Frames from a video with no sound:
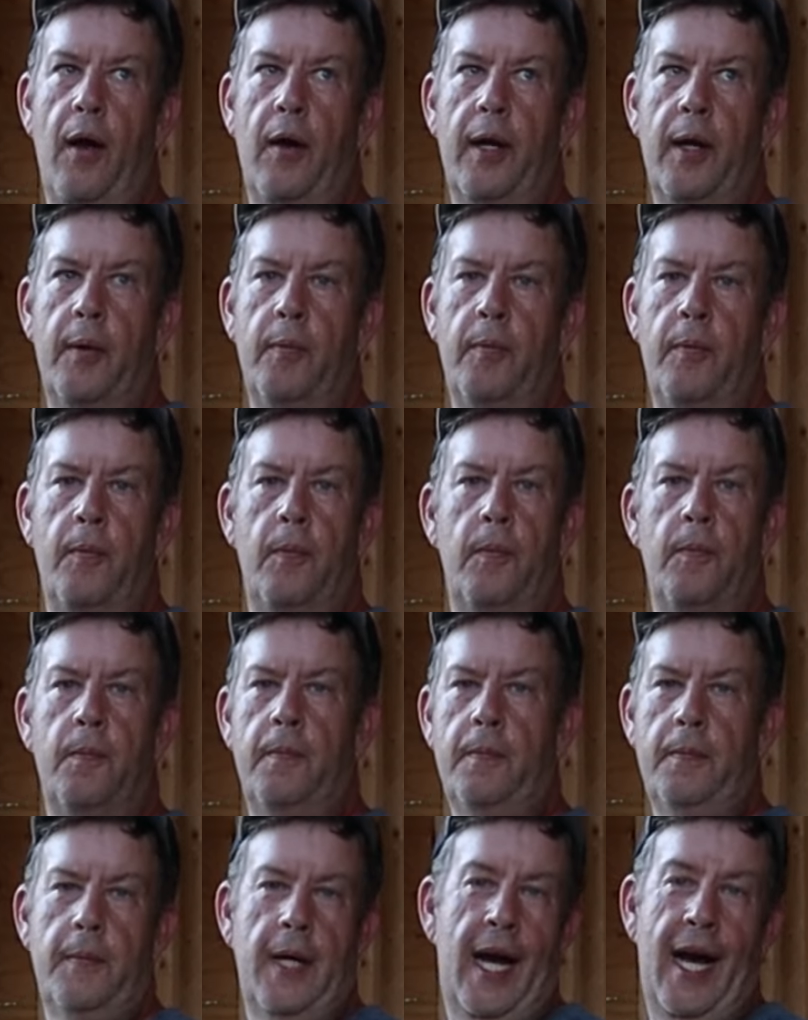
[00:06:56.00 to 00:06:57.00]
okay, well,
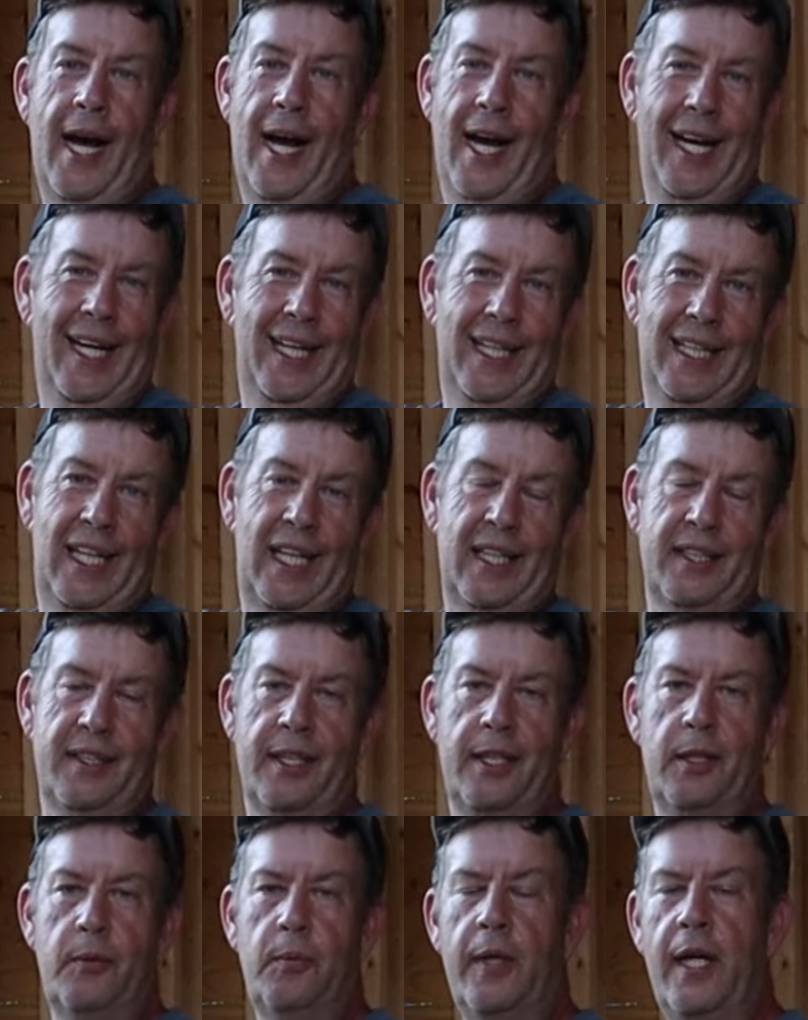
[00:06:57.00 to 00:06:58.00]
I
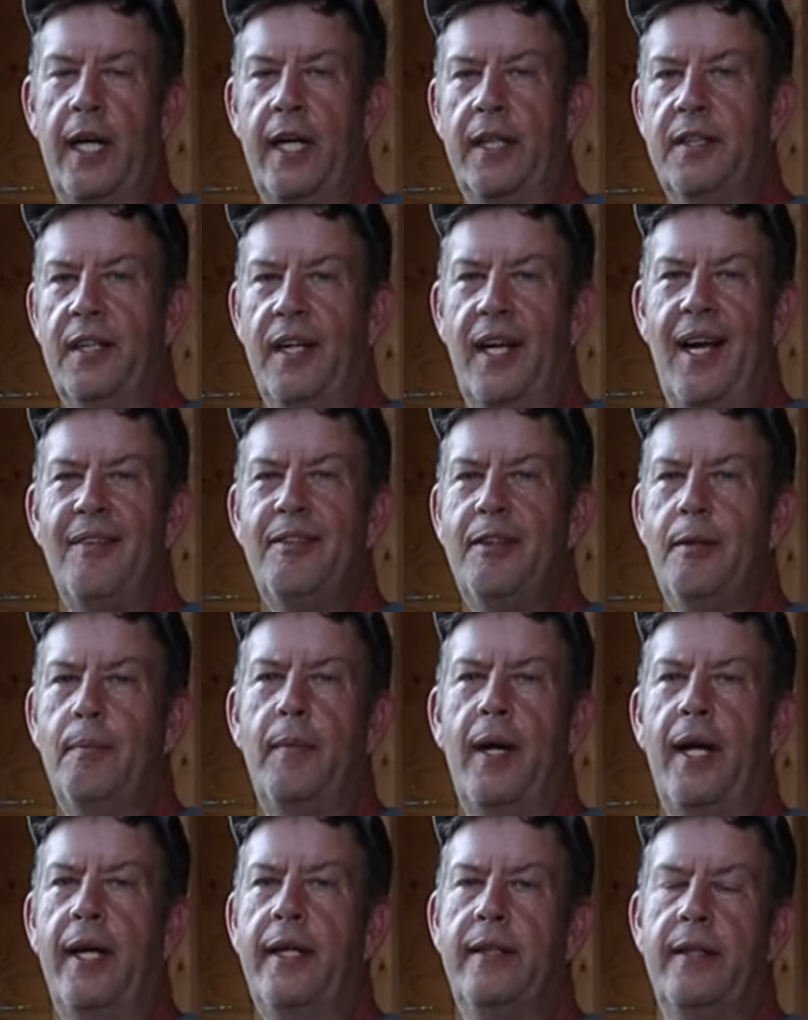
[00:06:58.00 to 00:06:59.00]
think we actually have to
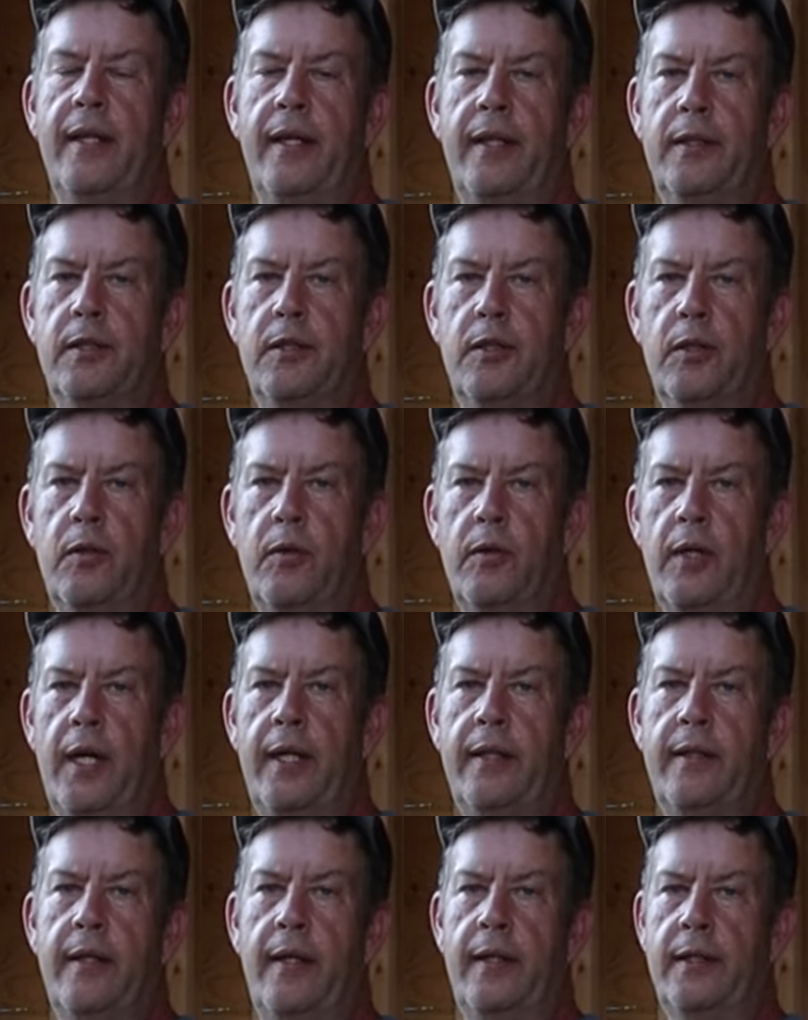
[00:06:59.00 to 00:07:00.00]
make things to
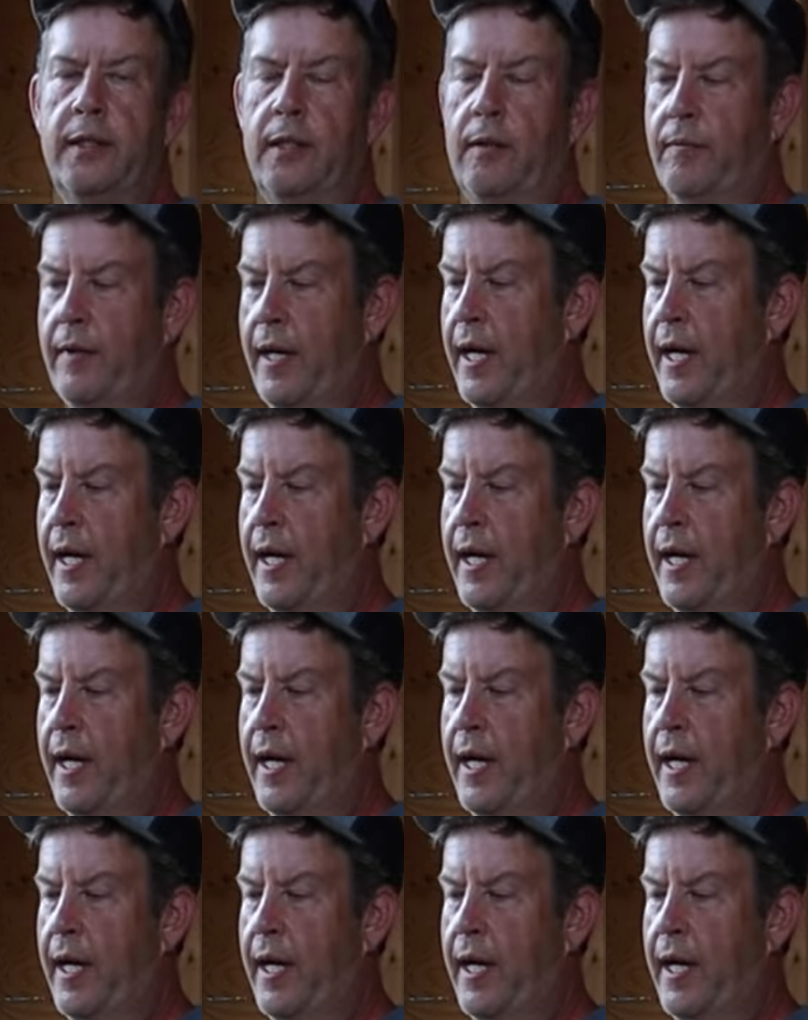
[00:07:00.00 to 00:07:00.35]
create things of